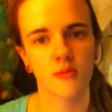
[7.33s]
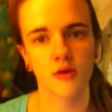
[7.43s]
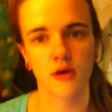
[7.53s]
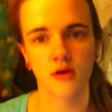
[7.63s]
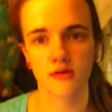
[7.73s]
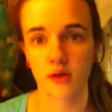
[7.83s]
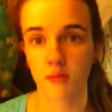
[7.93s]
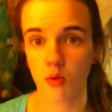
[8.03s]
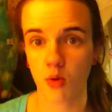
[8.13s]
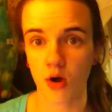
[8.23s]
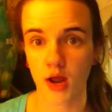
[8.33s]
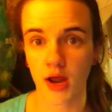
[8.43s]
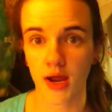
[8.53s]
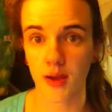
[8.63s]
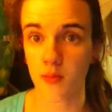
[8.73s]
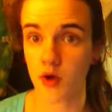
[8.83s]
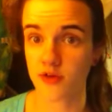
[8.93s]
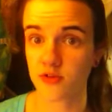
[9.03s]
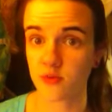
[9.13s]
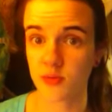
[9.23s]
because I'm bored and I'm
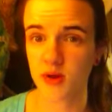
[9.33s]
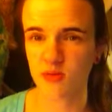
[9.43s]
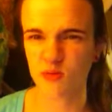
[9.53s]
awesome and